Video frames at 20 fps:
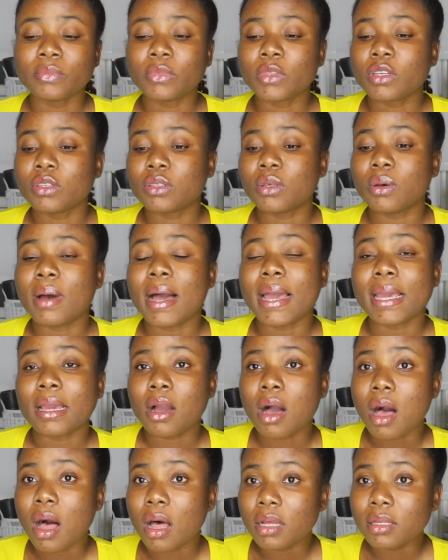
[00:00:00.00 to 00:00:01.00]
So I
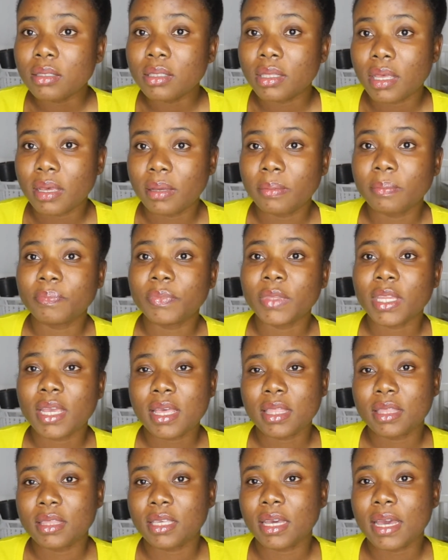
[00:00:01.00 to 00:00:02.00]
called them,
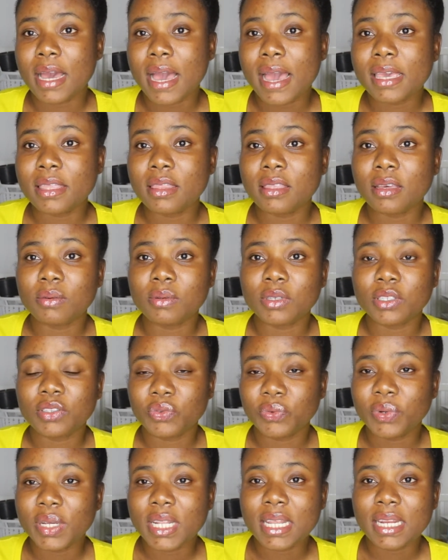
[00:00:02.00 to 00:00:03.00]
and the guy there
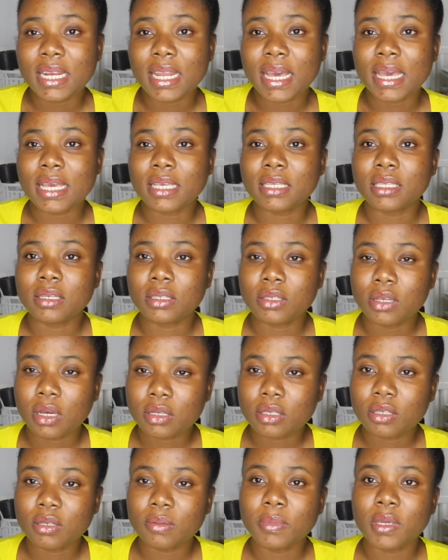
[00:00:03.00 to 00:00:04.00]
was really nice. He
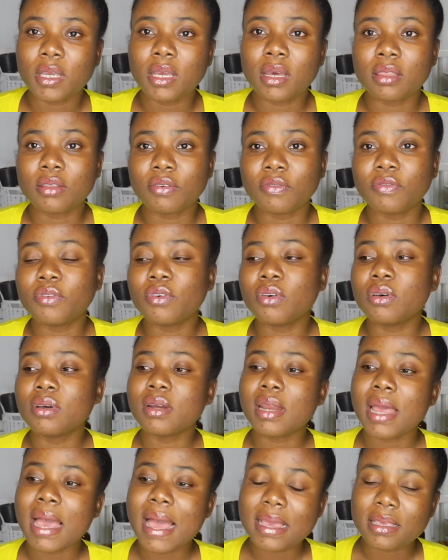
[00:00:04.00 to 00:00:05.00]
talked to me on the
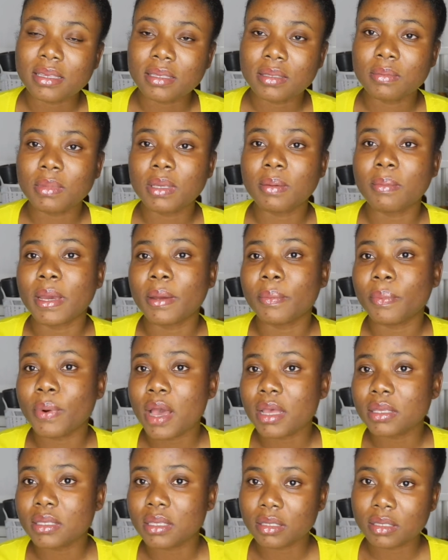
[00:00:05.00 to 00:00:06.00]
phone, asked me my
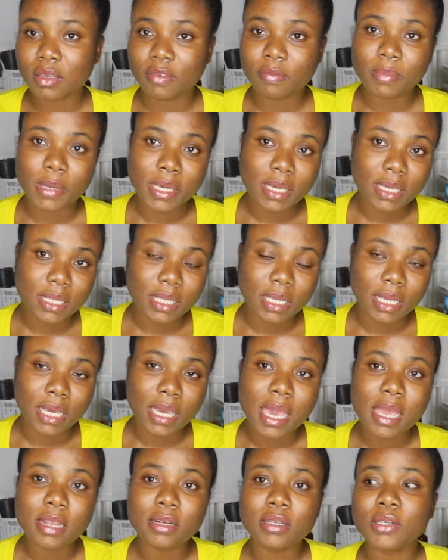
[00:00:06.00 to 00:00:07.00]
process of making the
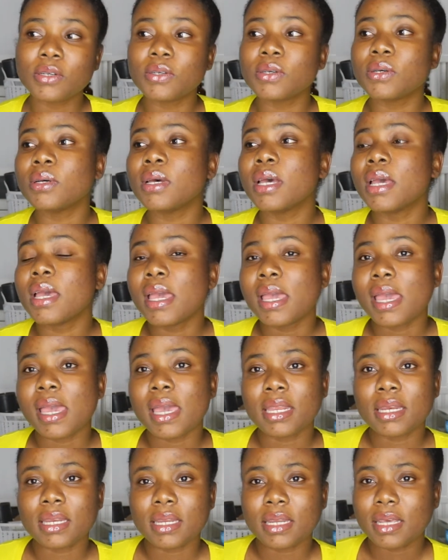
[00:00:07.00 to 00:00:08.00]
candle
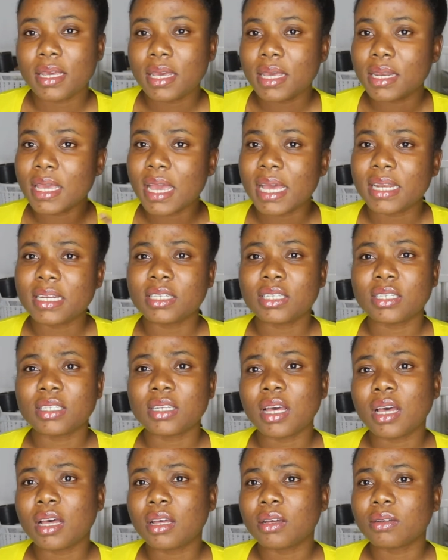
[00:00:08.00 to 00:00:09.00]
and any
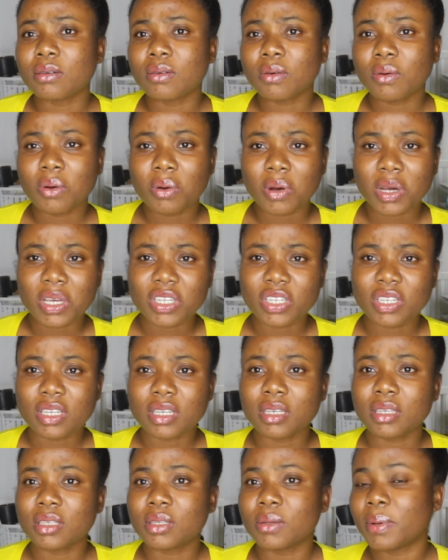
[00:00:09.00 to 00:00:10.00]
additional
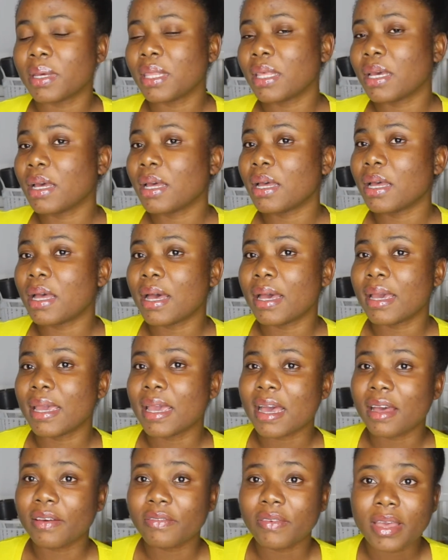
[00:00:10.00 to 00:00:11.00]
questions, whether I
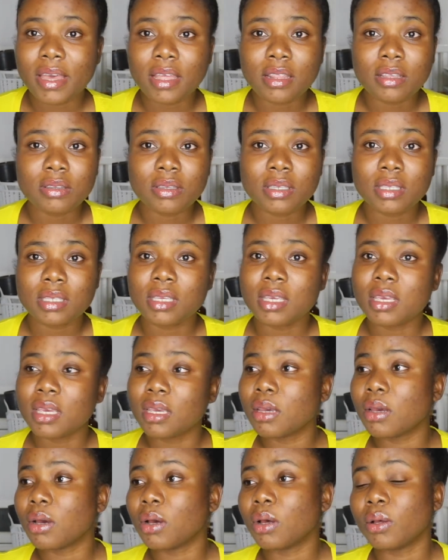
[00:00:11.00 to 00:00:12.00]
have
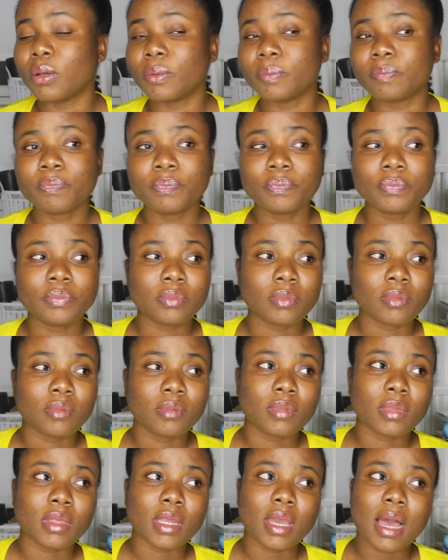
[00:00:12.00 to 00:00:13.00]
LLC or
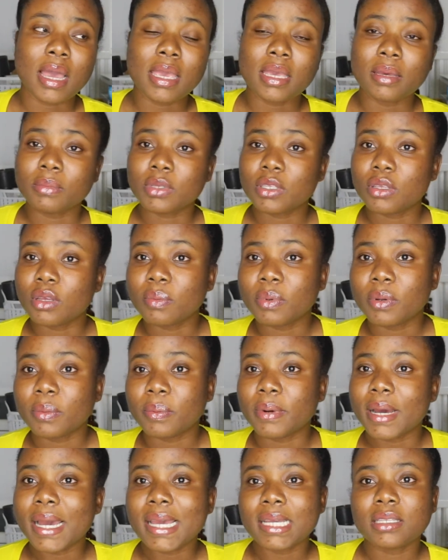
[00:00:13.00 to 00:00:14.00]
I am sole
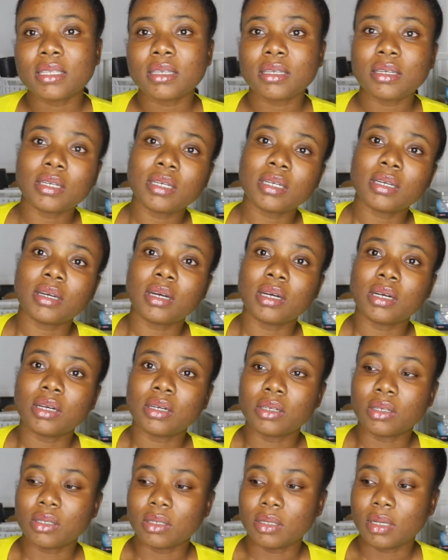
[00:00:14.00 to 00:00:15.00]
proprietor,
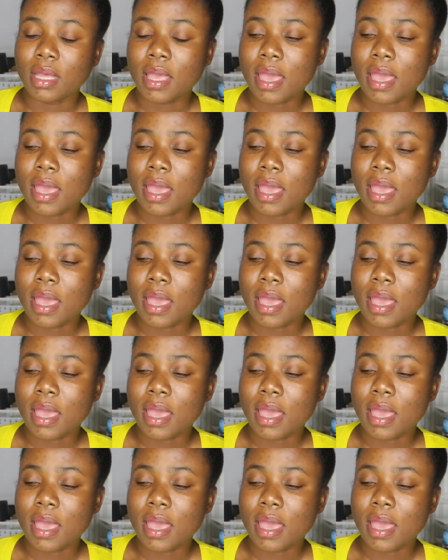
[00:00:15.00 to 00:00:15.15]
or